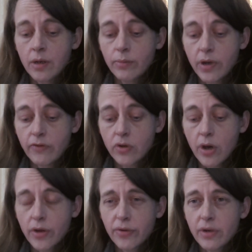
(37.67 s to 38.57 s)
But if you
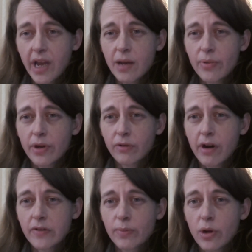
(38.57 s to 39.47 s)
go through Kate
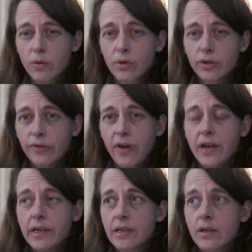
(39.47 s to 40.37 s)
Belgrave's blog, what you'll
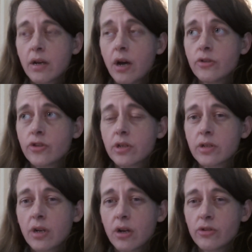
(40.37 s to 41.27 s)
find is
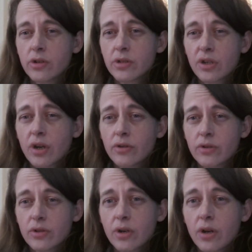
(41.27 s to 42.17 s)
hundreds and hundreds and
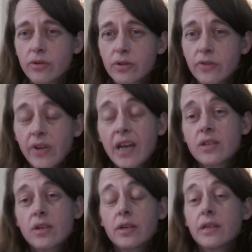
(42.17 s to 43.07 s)
hundreds and hundreds of case
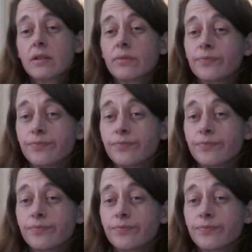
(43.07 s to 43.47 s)
studies.